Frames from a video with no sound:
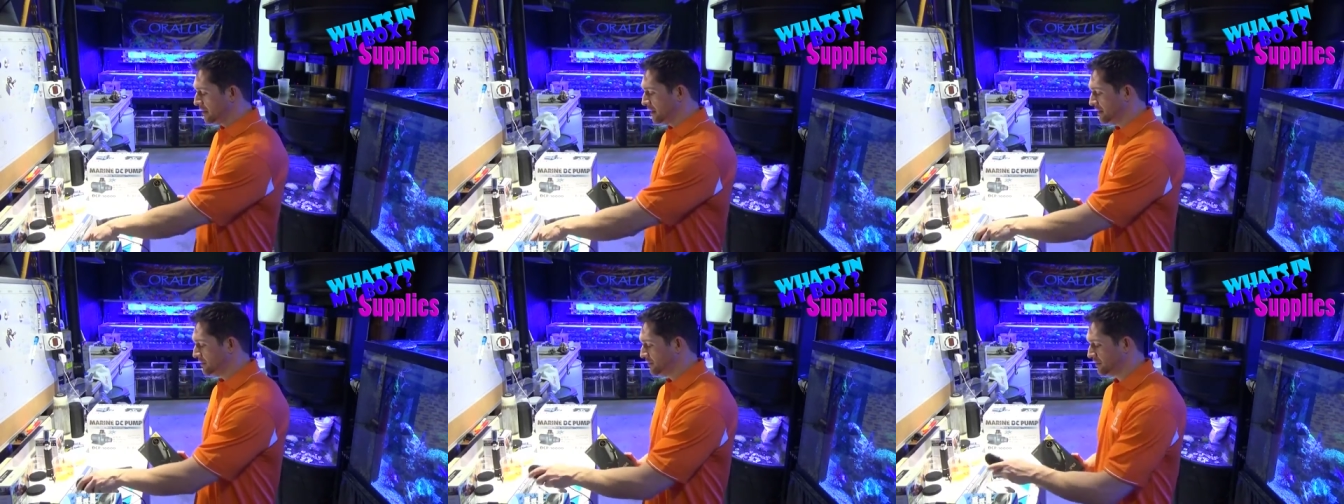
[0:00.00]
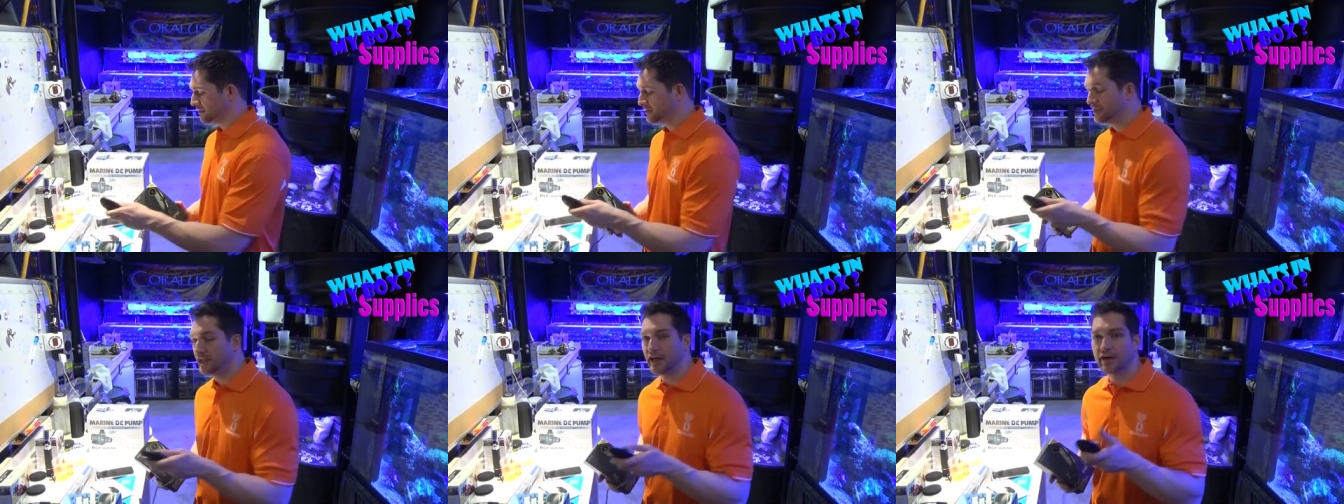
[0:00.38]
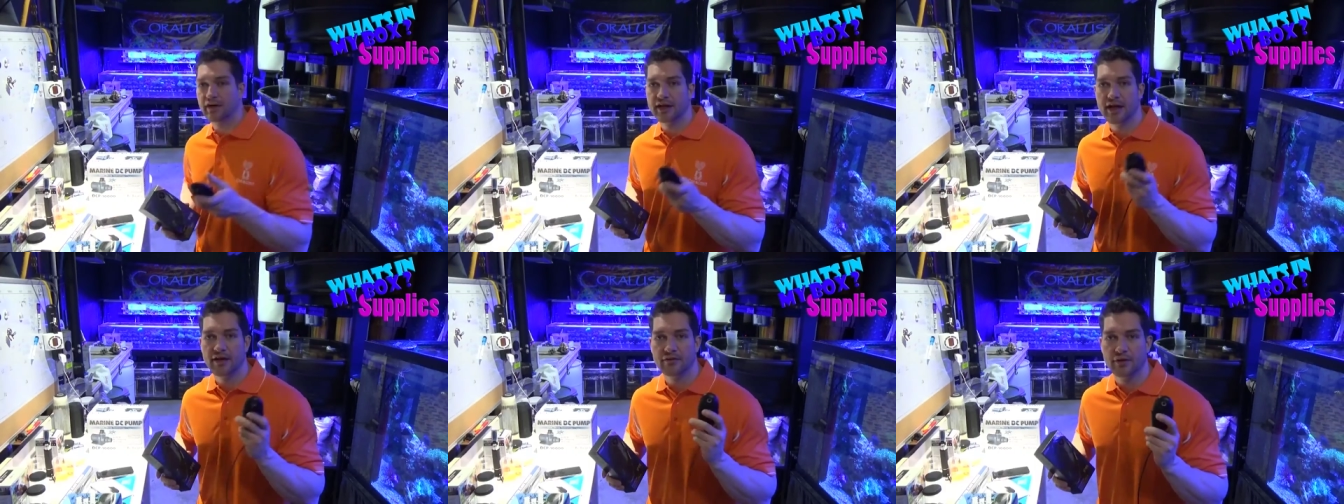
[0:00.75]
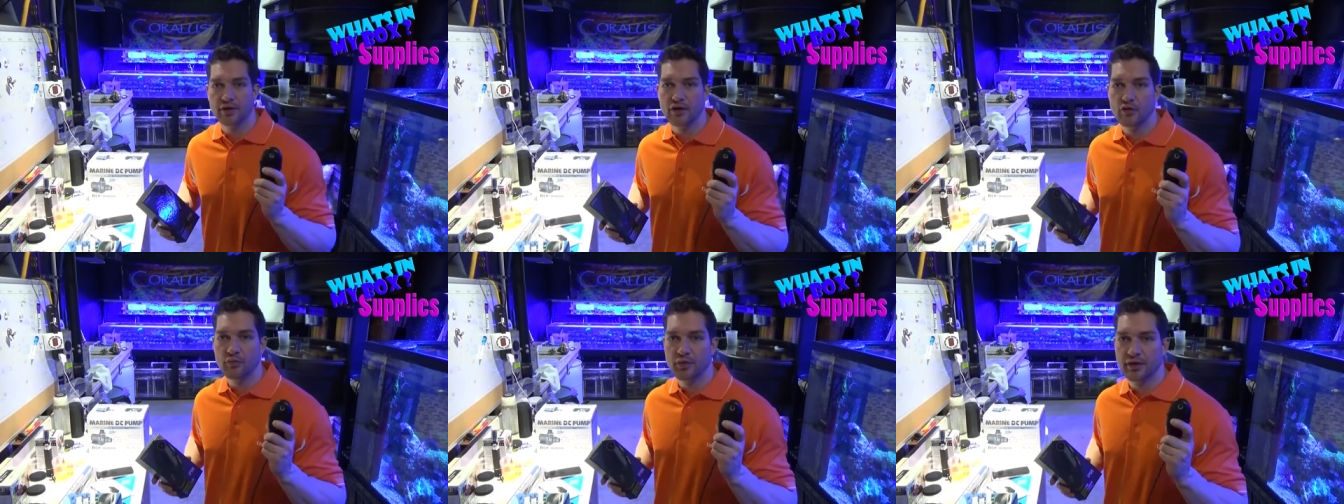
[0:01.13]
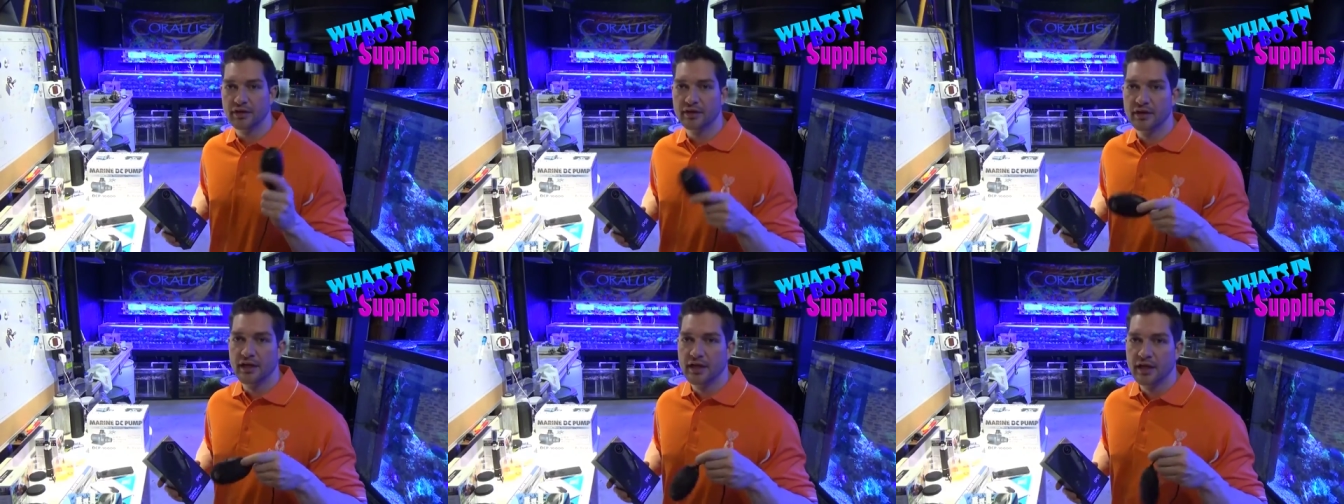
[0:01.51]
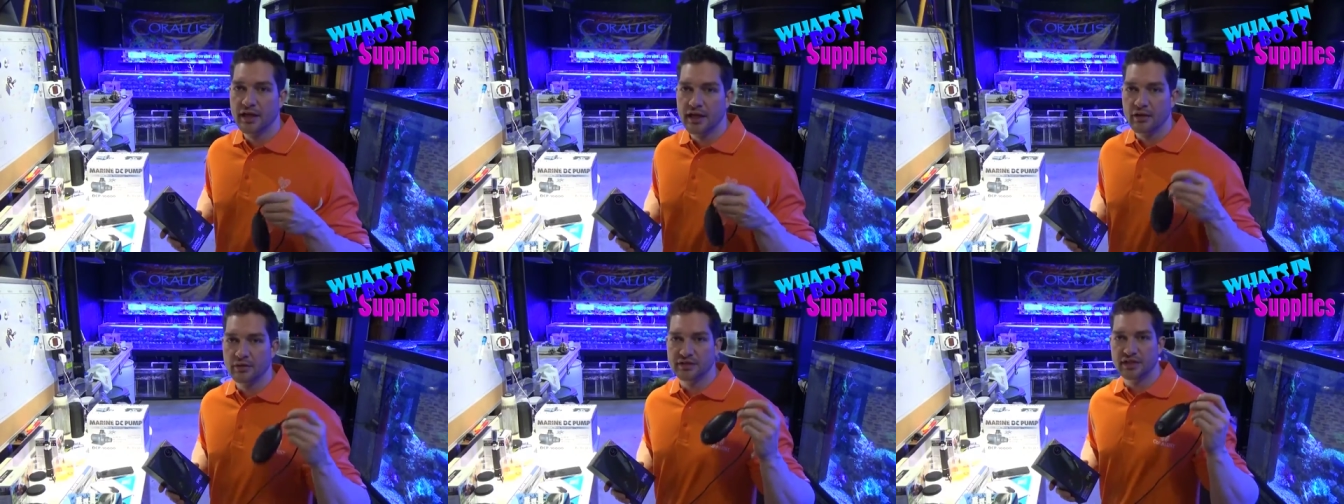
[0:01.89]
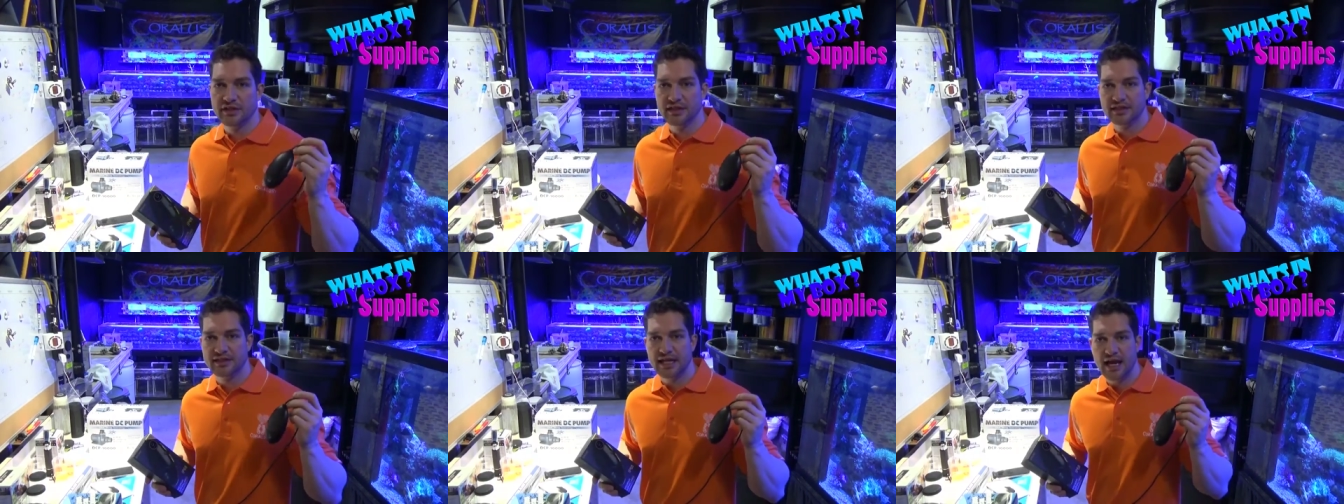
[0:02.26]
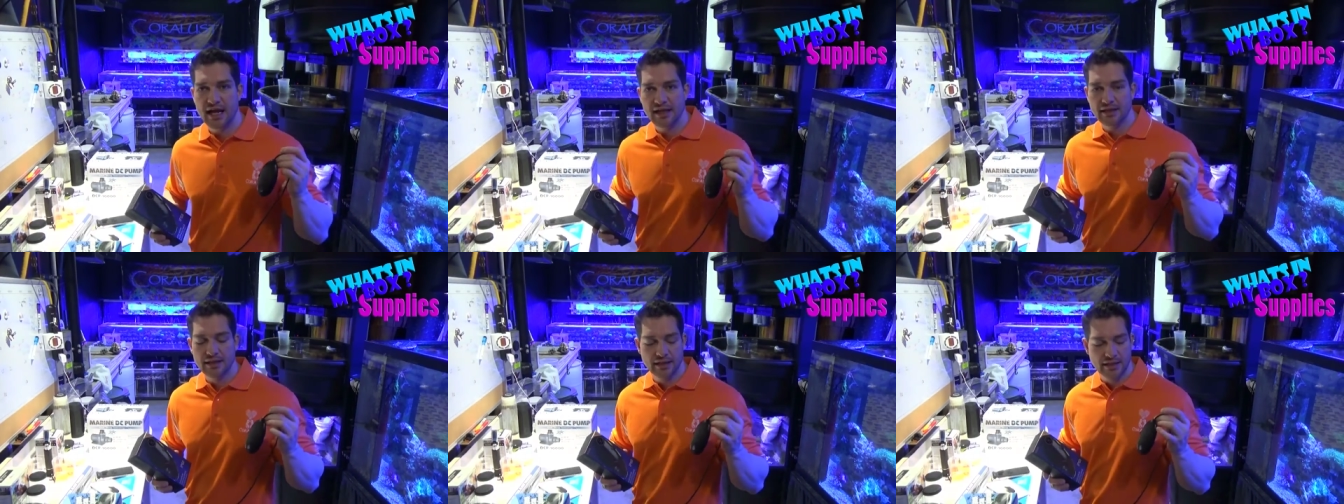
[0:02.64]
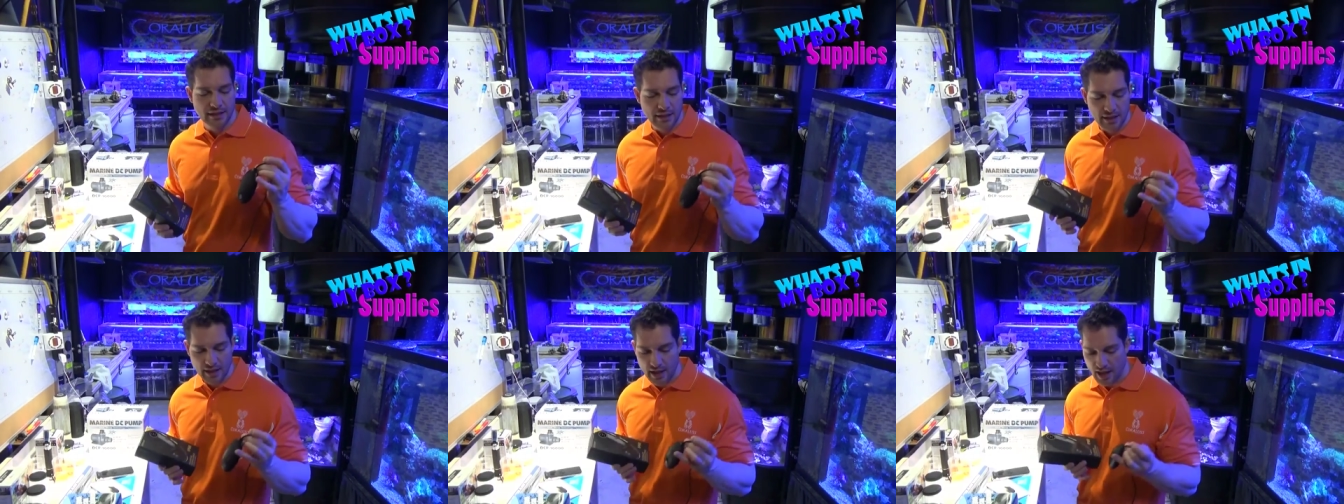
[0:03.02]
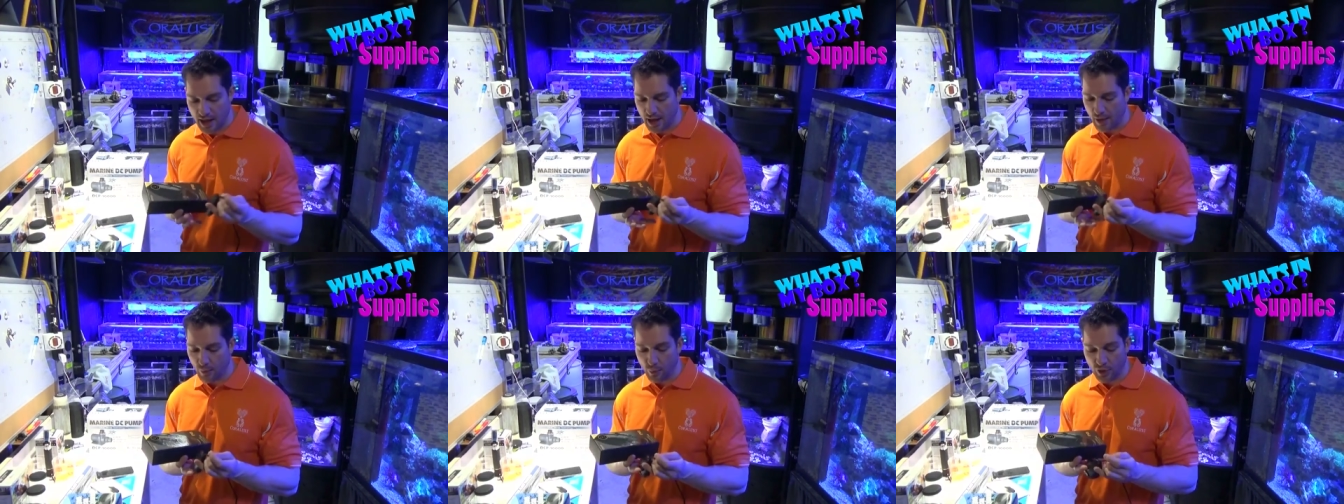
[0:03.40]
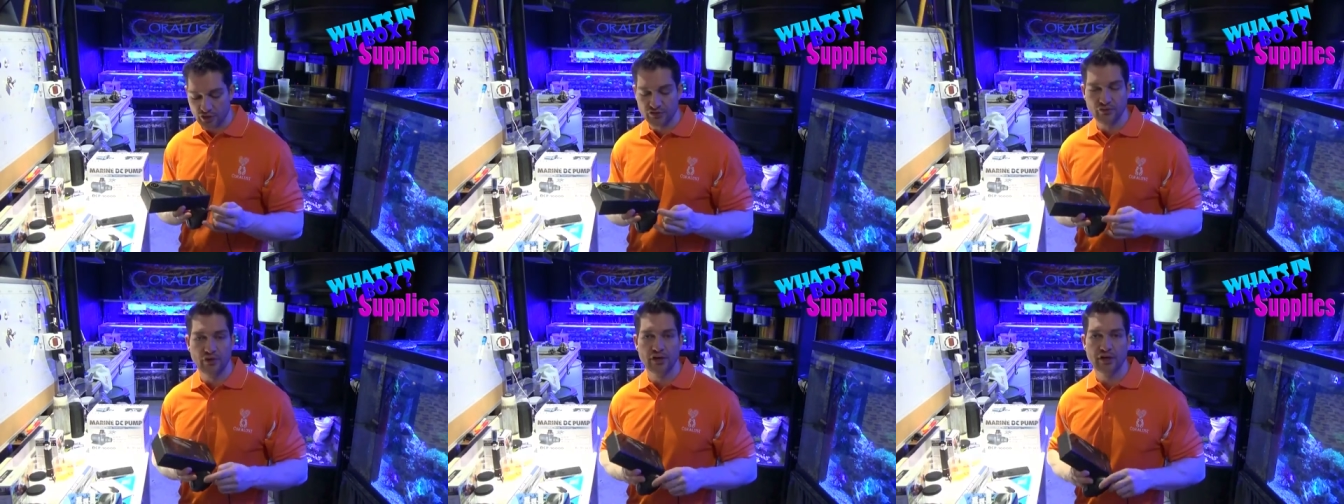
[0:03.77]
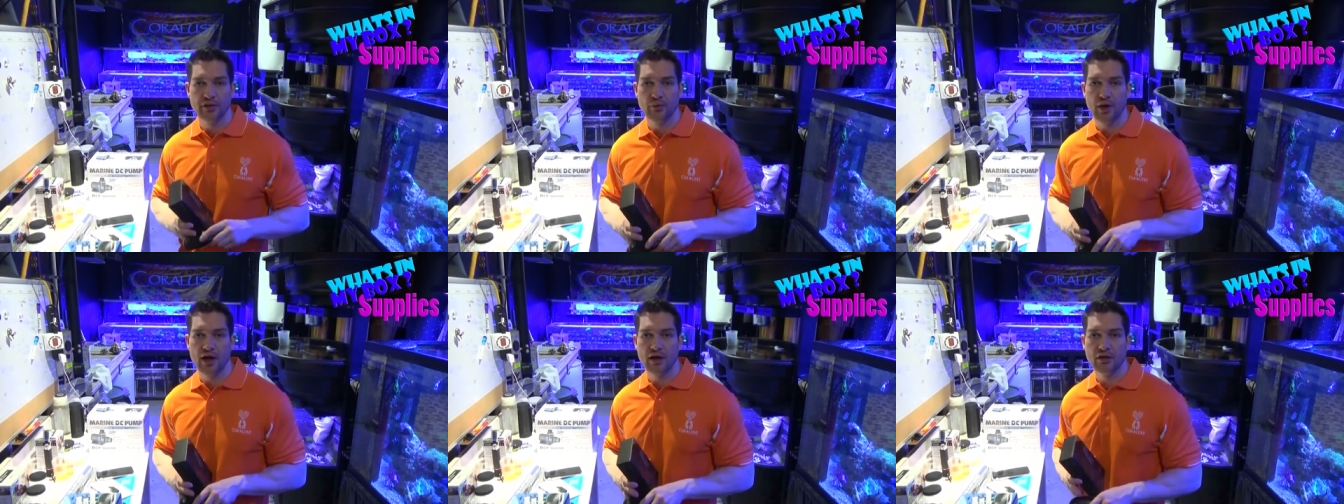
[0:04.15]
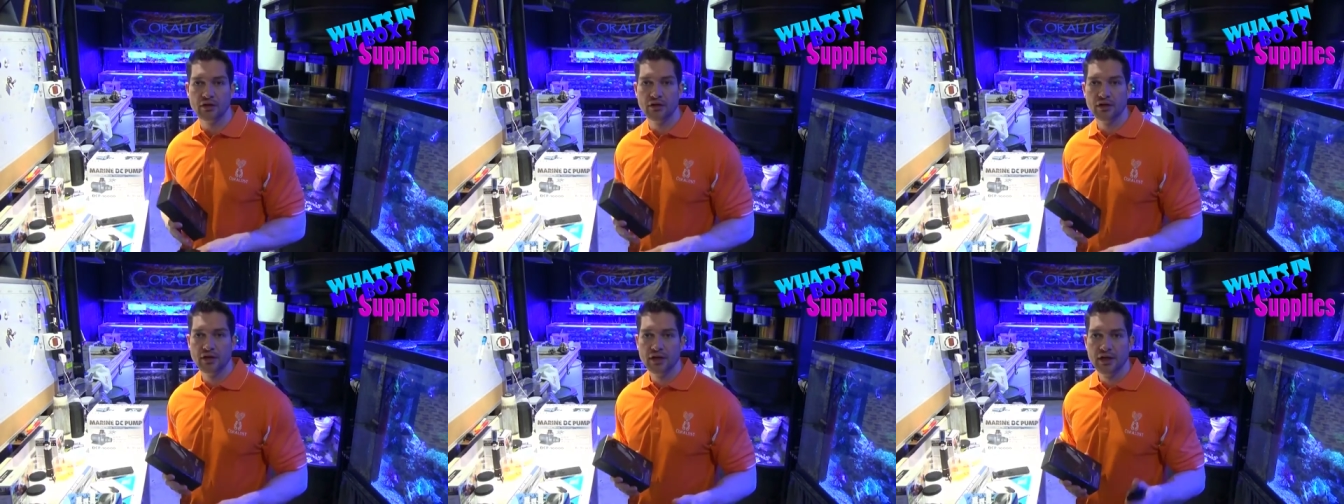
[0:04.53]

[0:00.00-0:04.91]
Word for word: As you can see, I already have one open. It was in the tank. Uh, works really well.